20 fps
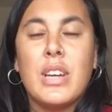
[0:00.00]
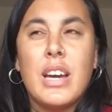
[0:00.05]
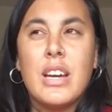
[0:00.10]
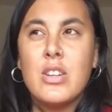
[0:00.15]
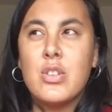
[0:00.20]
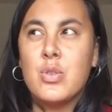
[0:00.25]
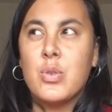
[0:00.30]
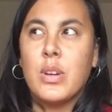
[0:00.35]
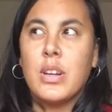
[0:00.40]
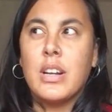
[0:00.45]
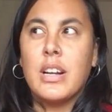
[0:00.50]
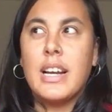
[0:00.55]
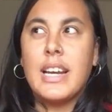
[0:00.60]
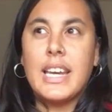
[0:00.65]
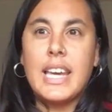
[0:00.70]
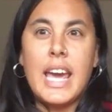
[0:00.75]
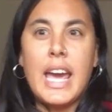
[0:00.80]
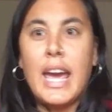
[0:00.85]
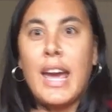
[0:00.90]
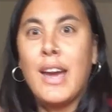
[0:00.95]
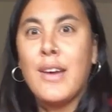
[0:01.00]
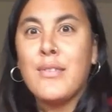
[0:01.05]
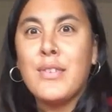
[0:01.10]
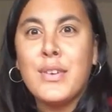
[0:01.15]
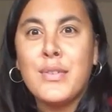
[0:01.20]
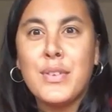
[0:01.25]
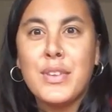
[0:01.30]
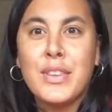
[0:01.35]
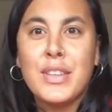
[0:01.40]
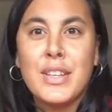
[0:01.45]
country and, like, have
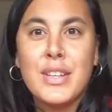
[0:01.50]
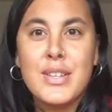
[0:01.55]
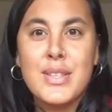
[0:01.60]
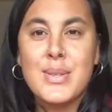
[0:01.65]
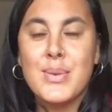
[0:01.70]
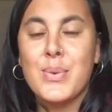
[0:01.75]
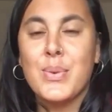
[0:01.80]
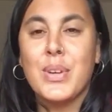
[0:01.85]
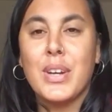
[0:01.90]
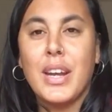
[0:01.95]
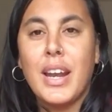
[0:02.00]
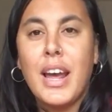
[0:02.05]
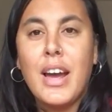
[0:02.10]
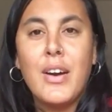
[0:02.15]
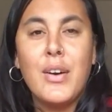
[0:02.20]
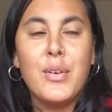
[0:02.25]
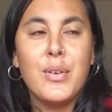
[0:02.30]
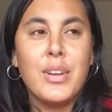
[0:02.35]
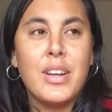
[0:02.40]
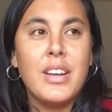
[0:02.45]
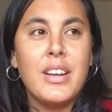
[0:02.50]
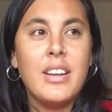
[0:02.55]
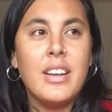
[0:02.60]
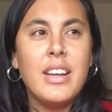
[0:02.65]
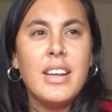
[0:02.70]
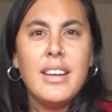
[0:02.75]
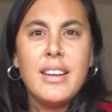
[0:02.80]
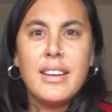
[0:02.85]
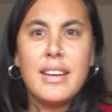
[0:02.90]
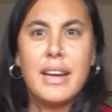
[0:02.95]
everything sorted out and
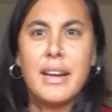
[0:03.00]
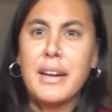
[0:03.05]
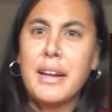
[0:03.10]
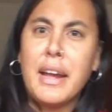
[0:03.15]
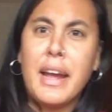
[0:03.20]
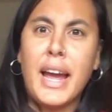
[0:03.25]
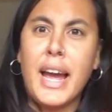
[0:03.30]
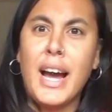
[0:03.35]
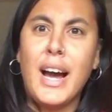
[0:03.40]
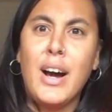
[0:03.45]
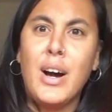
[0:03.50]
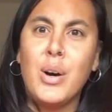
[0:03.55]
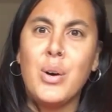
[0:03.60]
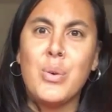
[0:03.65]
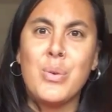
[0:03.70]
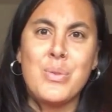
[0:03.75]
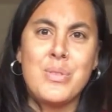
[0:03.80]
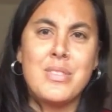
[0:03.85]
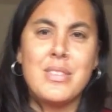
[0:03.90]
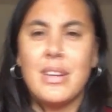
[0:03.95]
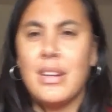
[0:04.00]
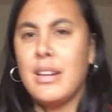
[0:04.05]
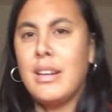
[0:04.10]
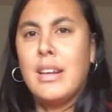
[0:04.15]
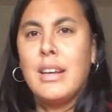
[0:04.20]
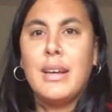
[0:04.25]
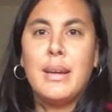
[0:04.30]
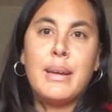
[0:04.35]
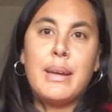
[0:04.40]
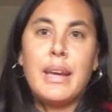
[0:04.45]
get a house and
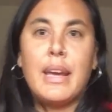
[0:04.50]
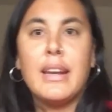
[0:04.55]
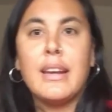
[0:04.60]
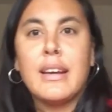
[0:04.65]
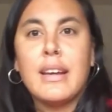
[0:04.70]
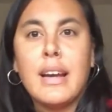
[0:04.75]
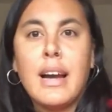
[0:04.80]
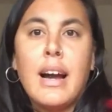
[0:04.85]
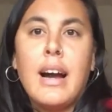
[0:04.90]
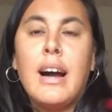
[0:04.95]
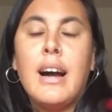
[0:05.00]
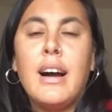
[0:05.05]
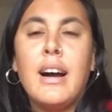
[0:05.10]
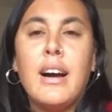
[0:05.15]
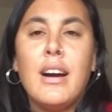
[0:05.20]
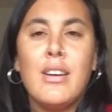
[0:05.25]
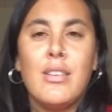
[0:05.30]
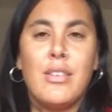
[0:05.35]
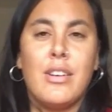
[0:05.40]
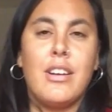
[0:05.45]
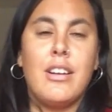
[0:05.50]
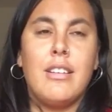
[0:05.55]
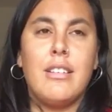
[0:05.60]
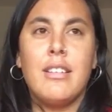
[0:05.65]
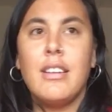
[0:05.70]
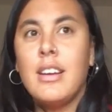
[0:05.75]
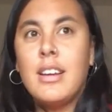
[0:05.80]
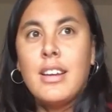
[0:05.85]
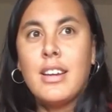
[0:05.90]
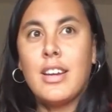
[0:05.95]
get a car and,
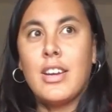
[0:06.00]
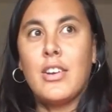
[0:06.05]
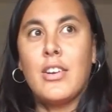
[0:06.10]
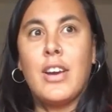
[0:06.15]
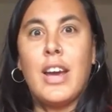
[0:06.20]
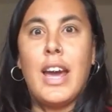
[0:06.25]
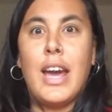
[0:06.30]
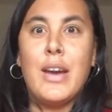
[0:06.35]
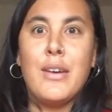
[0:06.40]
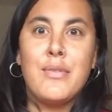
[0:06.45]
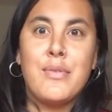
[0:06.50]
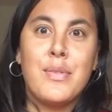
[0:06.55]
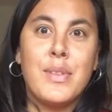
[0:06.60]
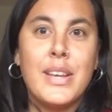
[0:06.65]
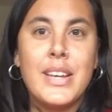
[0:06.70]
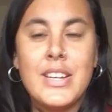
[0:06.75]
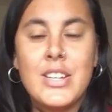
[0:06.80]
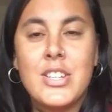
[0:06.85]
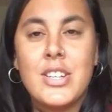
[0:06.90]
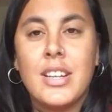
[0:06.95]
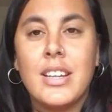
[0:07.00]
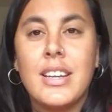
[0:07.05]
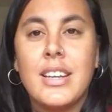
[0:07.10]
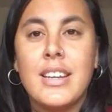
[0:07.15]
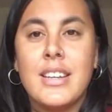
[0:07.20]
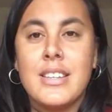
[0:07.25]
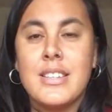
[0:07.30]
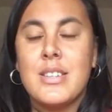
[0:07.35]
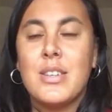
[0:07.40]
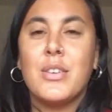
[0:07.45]
you know, have flash
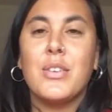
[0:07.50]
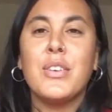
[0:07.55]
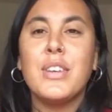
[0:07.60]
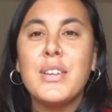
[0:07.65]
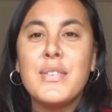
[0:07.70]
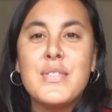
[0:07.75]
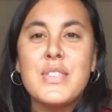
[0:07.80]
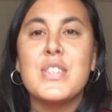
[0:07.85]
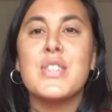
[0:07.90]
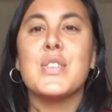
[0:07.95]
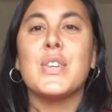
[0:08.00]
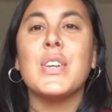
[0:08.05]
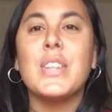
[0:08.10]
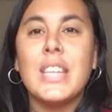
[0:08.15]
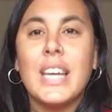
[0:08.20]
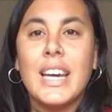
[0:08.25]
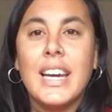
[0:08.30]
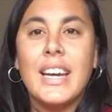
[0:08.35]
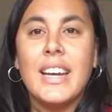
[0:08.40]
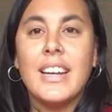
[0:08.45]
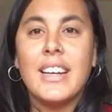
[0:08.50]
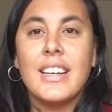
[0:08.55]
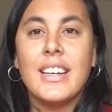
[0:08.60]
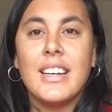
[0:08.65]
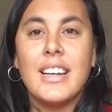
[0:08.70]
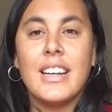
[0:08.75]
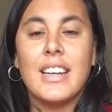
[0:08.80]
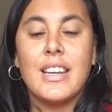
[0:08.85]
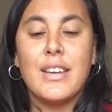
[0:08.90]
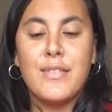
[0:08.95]
things. You don't have to do that.
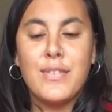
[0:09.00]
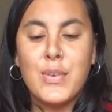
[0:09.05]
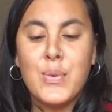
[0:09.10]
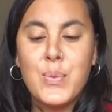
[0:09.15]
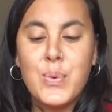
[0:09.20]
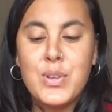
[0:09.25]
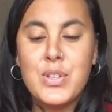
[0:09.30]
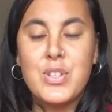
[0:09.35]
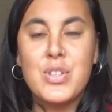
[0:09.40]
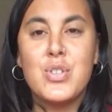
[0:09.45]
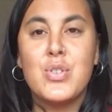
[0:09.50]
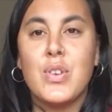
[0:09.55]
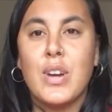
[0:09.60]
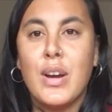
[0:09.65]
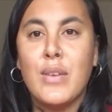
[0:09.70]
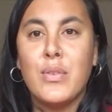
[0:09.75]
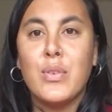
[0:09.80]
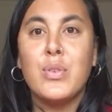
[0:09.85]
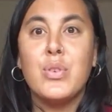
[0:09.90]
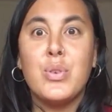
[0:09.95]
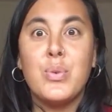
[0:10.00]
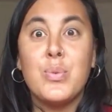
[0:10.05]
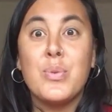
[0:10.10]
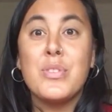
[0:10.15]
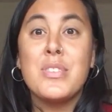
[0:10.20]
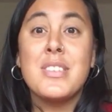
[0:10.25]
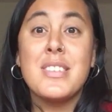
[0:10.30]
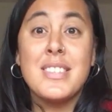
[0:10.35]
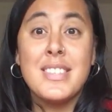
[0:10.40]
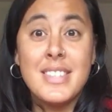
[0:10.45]
Like, if you want to travel and you
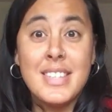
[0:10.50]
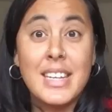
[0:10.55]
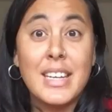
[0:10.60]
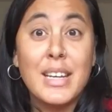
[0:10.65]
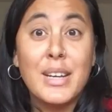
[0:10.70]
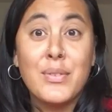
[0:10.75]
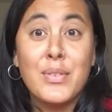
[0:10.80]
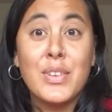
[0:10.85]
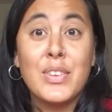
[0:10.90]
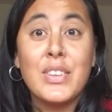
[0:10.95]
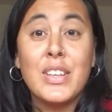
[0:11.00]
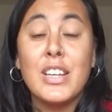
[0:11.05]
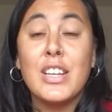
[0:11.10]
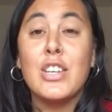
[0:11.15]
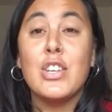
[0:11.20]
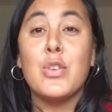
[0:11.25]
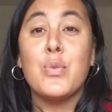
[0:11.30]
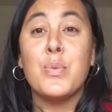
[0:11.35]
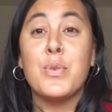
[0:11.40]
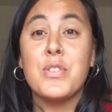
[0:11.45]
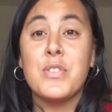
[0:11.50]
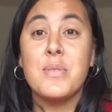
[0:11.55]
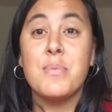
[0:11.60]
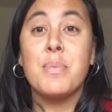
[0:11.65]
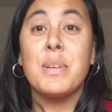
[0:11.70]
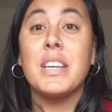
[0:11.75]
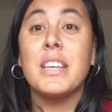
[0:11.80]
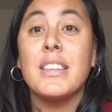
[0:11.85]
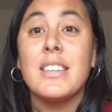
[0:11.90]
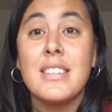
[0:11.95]
want to see everything and you want to
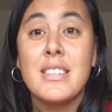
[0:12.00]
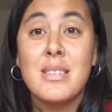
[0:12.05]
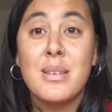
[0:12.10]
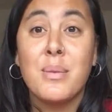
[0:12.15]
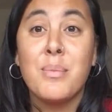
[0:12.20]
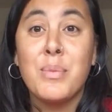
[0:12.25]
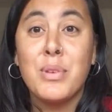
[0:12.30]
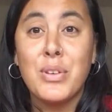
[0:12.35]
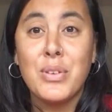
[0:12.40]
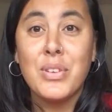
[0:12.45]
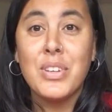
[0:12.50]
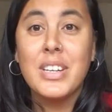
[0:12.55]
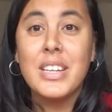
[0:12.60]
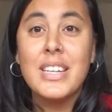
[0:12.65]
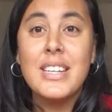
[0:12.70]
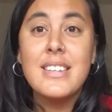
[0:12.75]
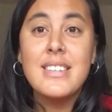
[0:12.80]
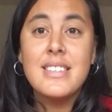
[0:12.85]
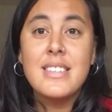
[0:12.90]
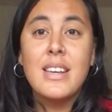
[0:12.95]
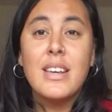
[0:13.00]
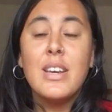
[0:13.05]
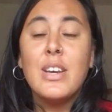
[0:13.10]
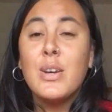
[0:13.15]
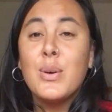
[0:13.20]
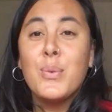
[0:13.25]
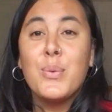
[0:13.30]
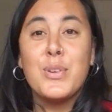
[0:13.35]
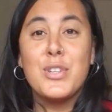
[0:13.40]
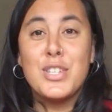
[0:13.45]
be in these communities,
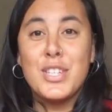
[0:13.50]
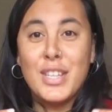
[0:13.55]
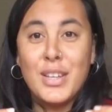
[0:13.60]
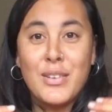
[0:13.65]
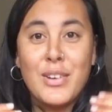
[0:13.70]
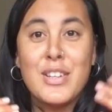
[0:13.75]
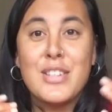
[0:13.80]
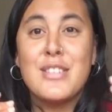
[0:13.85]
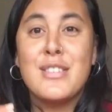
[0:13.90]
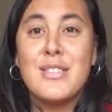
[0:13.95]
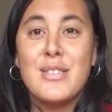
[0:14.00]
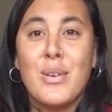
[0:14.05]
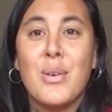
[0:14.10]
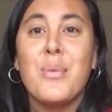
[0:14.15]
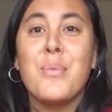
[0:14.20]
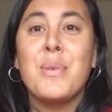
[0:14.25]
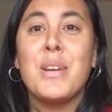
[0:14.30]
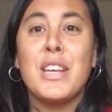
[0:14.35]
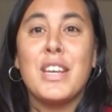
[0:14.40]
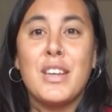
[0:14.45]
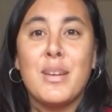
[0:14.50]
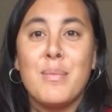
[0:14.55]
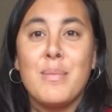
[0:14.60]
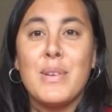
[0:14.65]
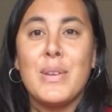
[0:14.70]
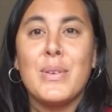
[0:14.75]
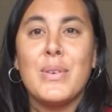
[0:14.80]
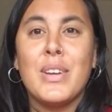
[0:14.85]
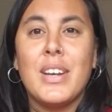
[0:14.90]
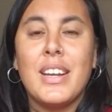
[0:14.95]
which there are so many
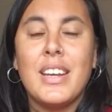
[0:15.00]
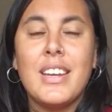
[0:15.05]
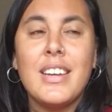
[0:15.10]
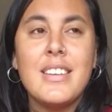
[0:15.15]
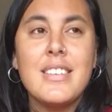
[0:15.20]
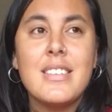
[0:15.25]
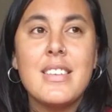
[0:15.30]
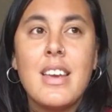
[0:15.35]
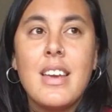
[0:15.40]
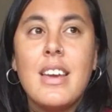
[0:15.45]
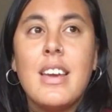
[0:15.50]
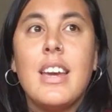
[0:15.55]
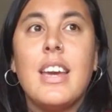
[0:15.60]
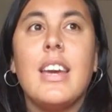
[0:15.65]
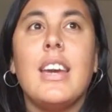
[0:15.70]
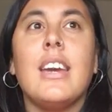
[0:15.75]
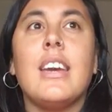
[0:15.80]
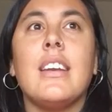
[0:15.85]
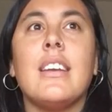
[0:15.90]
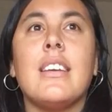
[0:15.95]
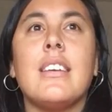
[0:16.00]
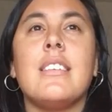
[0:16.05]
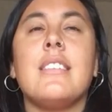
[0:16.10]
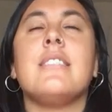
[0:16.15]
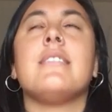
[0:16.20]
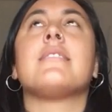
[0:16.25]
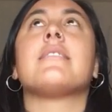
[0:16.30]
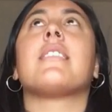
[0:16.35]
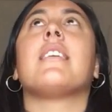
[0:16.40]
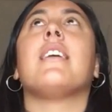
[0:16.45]
communities, it
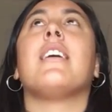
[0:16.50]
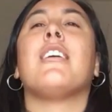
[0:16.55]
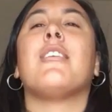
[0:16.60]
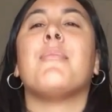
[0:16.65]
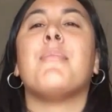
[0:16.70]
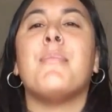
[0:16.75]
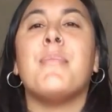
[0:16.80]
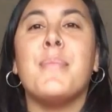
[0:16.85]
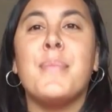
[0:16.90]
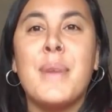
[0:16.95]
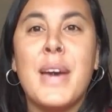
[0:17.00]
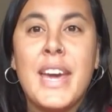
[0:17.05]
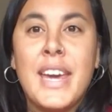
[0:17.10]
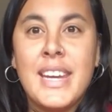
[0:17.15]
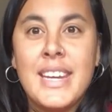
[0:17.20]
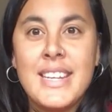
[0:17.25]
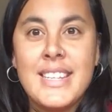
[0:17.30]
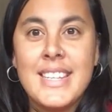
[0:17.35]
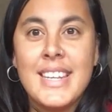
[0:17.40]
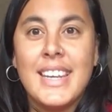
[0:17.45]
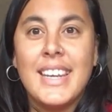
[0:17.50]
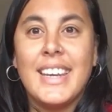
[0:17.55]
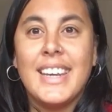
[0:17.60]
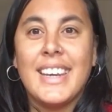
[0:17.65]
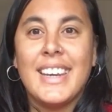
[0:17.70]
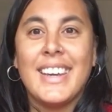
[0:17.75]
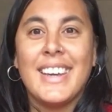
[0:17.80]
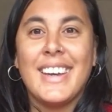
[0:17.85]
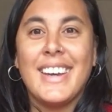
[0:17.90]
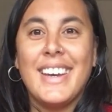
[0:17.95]
is
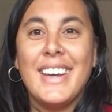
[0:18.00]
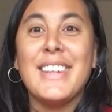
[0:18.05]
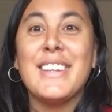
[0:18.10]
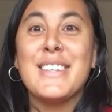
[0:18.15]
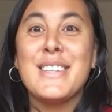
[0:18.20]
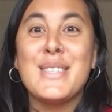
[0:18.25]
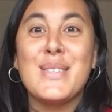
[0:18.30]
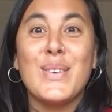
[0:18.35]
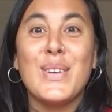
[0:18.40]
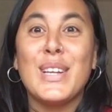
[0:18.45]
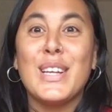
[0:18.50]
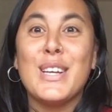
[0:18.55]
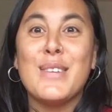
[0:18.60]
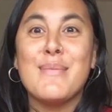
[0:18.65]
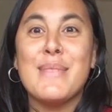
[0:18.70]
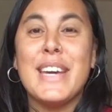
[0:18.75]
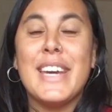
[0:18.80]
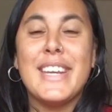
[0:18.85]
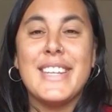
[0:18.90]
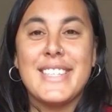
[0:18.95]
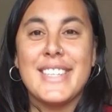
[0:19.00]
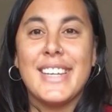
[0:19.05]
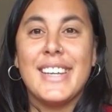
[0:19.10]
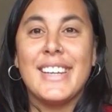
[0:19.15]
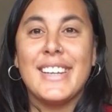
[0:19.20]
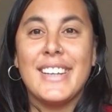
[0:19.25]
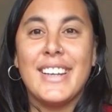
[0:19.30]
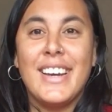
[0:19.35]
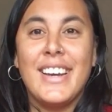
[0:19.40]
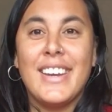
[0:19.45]
amazing. It is really
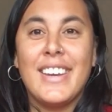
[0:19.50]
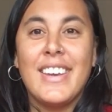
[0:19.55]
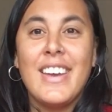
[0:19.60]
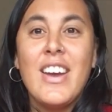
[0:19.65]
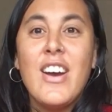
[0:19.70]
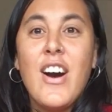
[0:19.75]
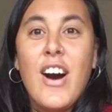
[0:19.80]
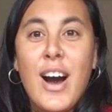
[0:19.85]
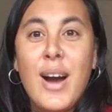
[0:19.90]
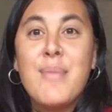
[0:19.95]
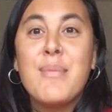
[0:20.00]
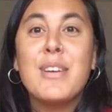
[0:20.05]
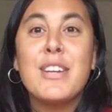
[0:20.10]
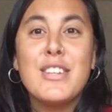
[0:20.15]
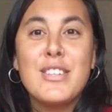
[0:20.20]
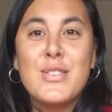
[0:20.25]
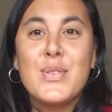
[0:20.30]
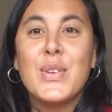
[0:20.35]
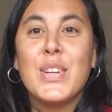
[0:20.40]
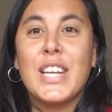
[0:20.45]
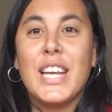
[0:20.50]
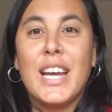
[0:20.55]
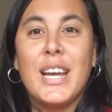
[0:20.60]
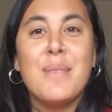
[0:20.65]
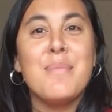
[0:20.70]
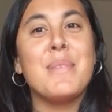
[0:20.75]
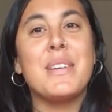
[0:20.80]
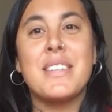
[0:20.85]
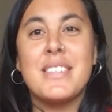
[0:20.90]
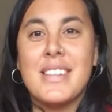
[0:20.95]
amazing. Like, I'm gonna do it
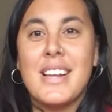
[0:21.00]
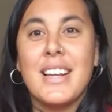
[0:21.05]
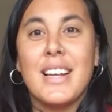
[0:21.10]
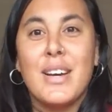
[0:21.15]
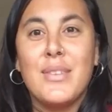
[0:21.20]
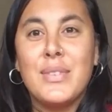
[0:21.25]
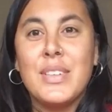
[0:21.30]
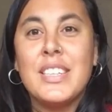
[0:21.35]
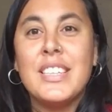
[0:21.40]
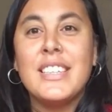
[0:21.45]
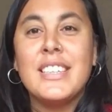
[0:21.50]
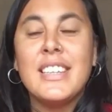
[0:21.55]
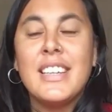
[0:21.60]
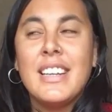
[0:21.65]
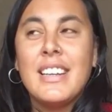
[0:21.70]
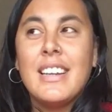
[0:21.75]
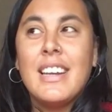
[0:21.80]
again because I love it.